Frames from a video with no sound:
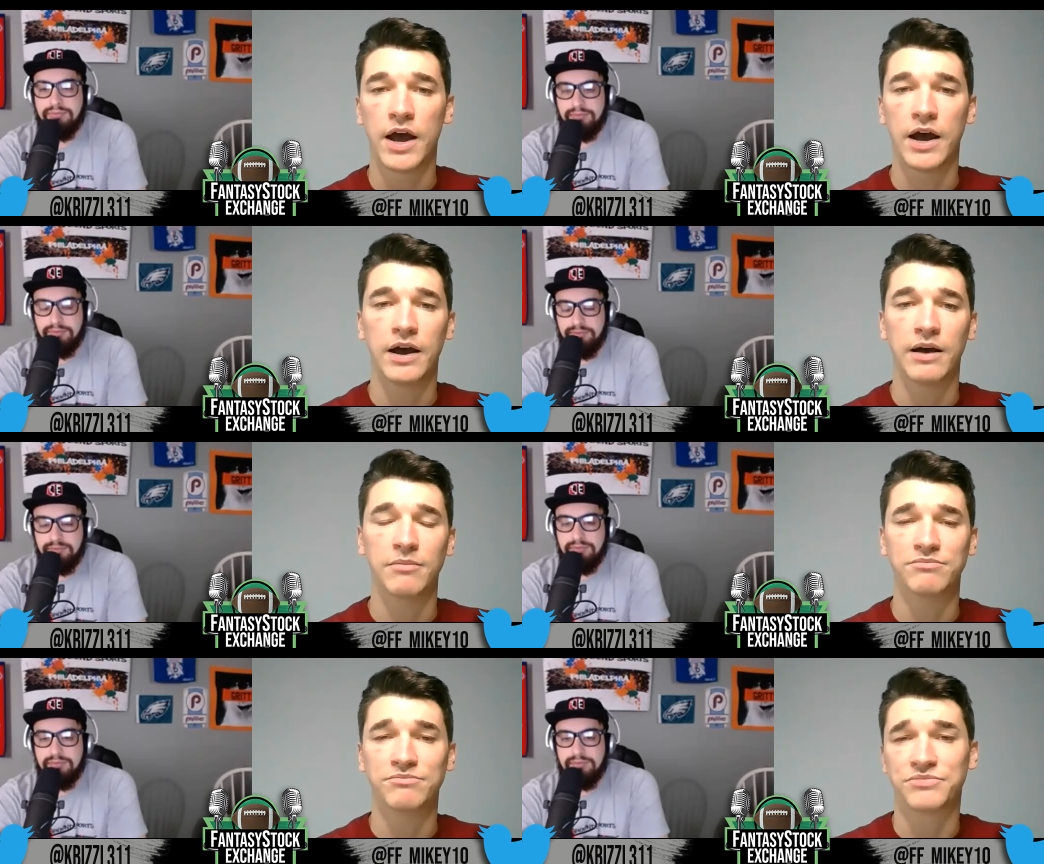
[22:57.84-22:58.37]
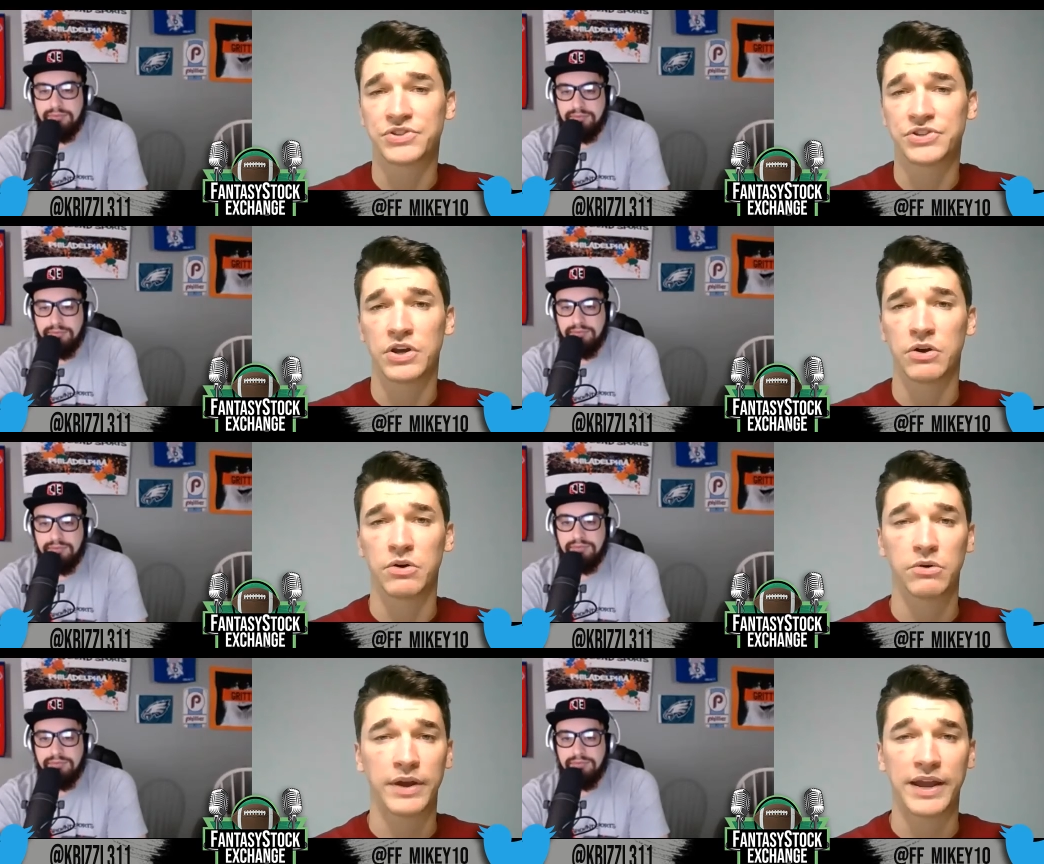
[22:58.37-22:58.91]
Speaker 1: Um,
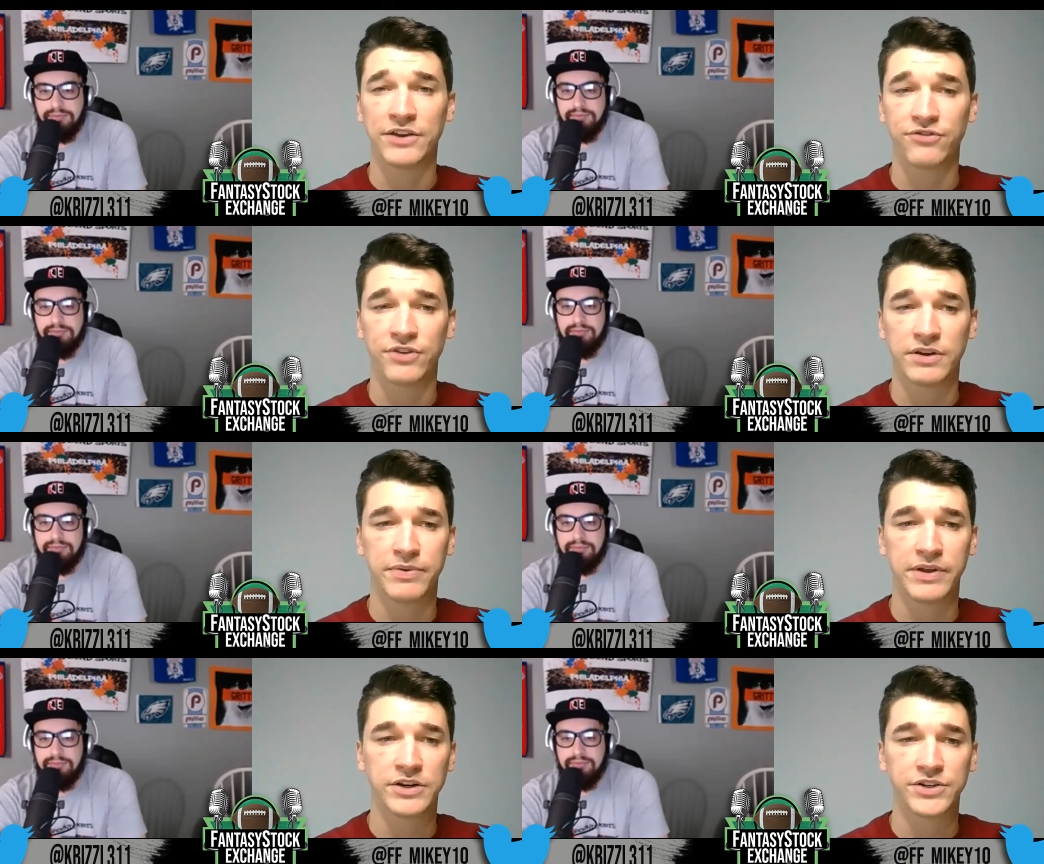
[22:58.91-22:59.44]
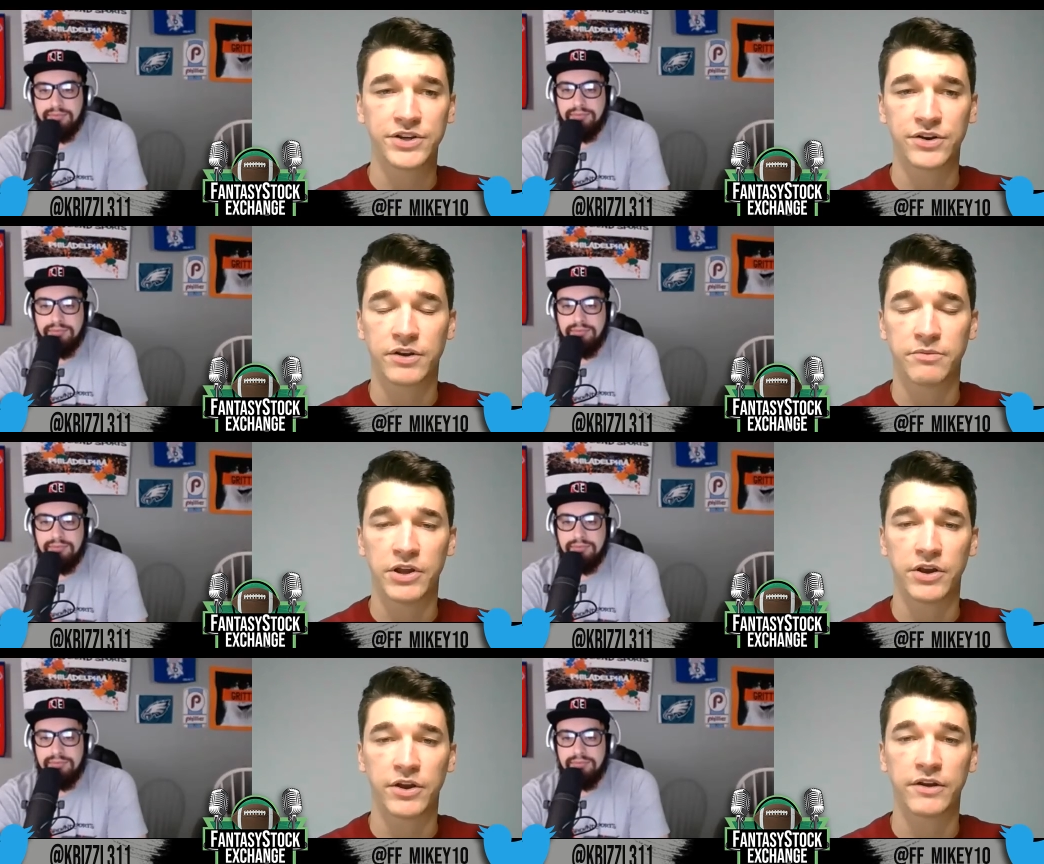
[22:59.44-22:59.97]
so Adrian Peterson
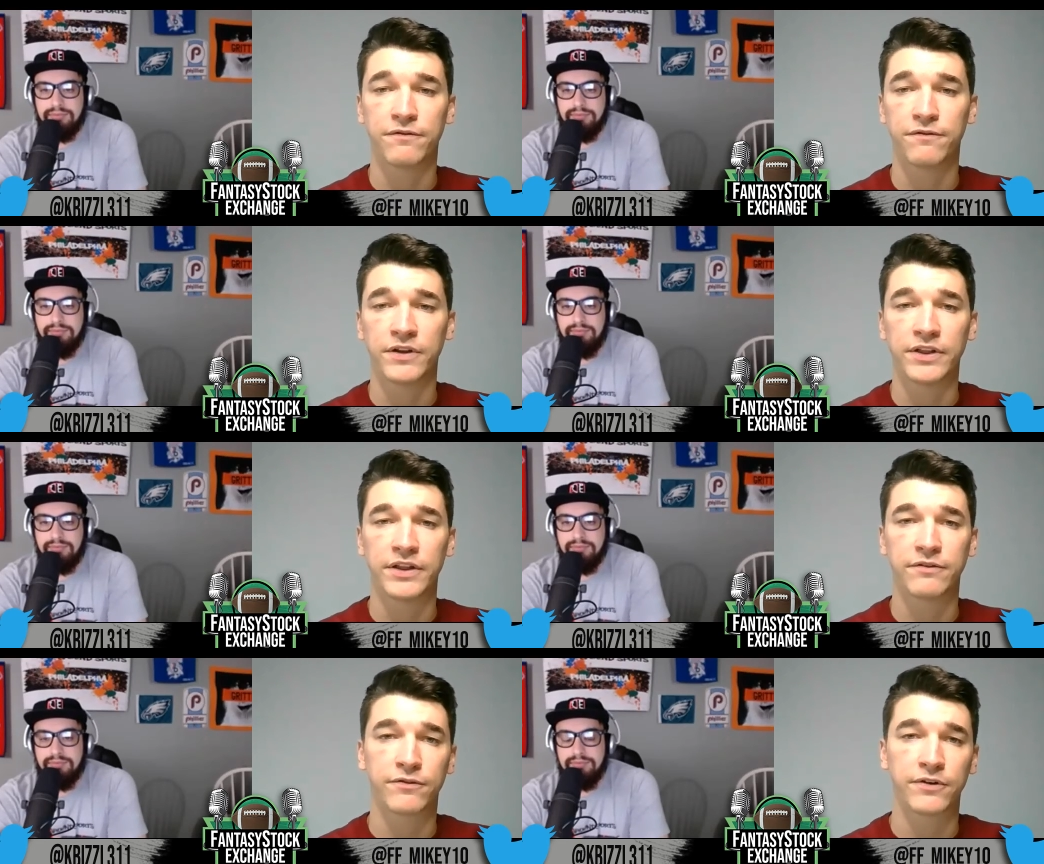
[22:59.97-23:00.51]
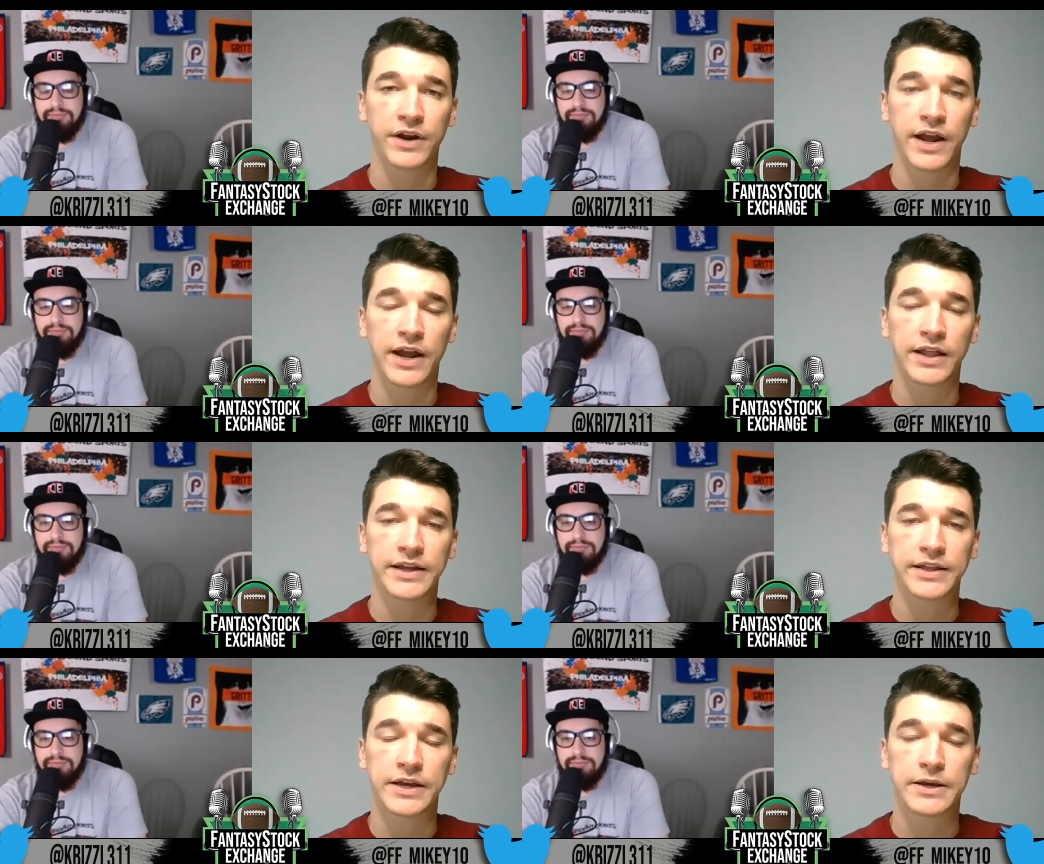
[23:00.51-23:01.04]
could be a good fill-in for a
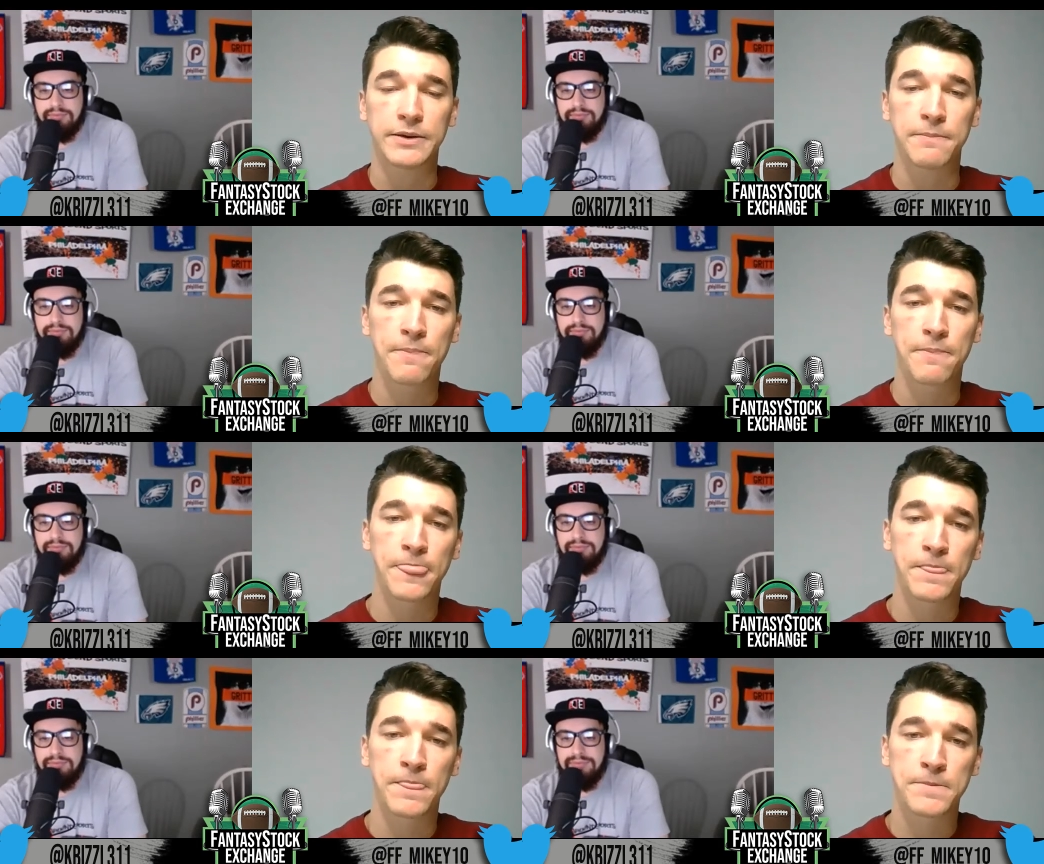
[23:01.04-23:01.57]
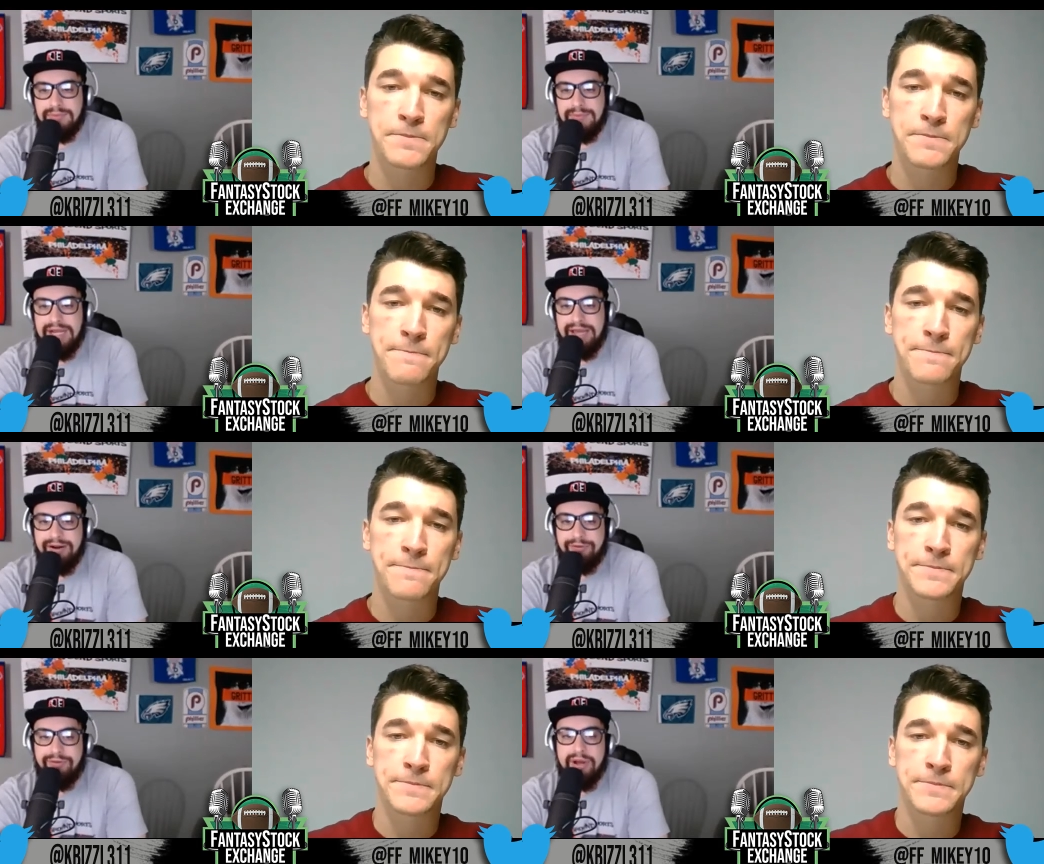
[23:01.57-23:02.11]
guy like that.
Speaker 2: And a
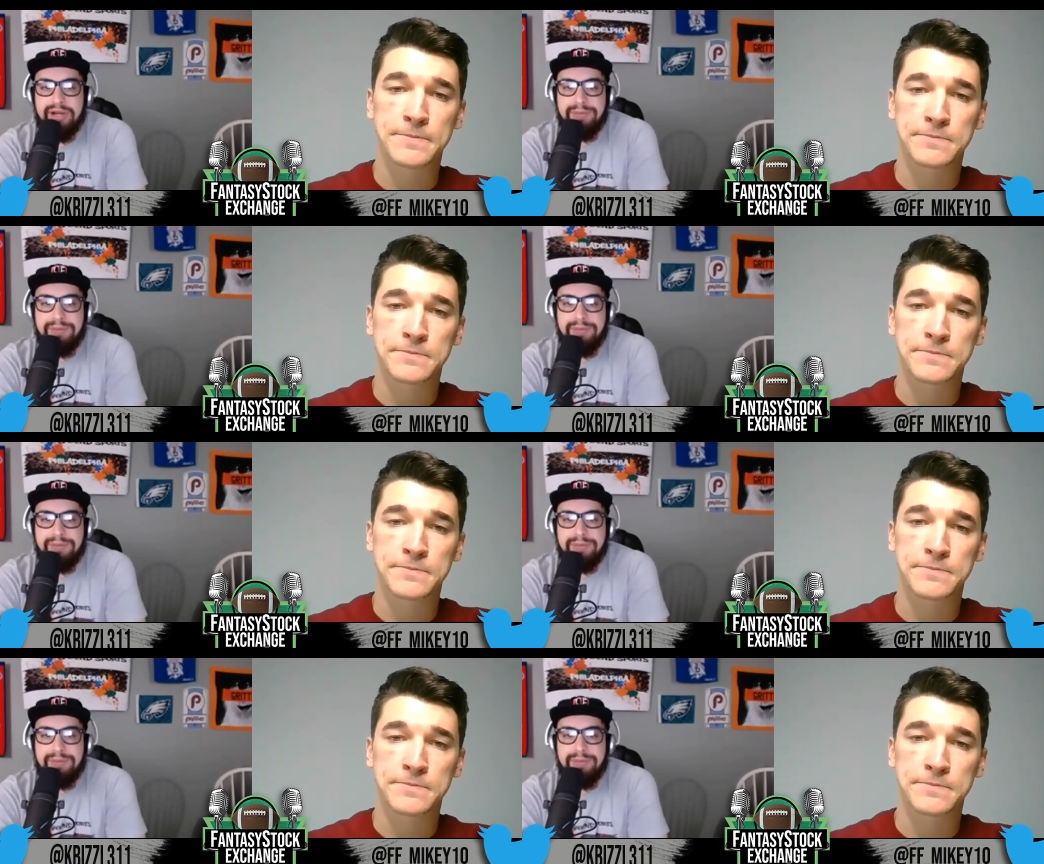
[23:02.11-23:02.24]
running